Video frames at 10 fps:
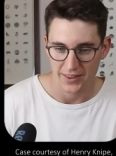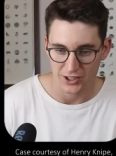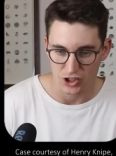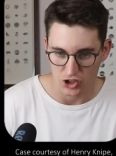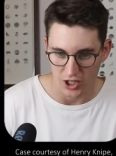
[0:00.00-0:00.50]

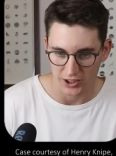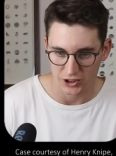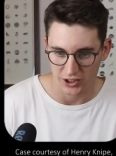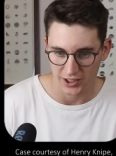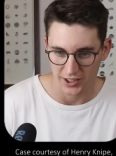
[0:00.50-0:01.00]
This
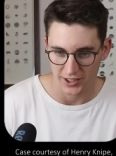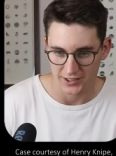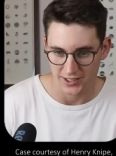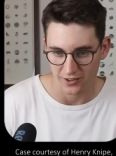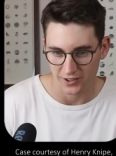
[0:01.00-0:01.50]
junction here
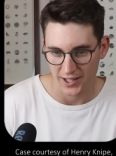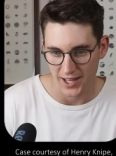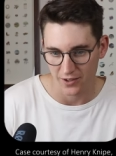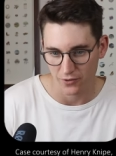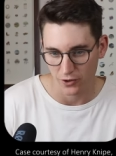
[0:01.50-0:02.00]
is our
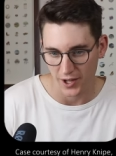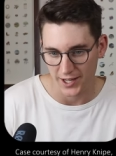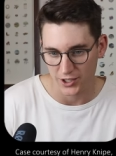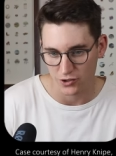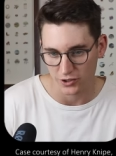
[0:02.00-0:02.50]

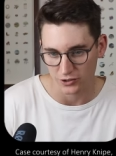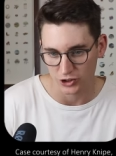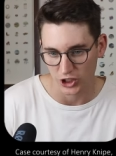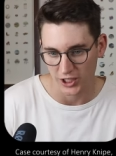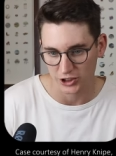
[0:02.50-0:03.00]
cavoatrial
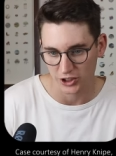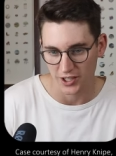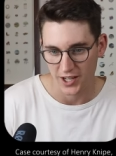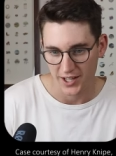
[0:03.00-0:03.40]
junction.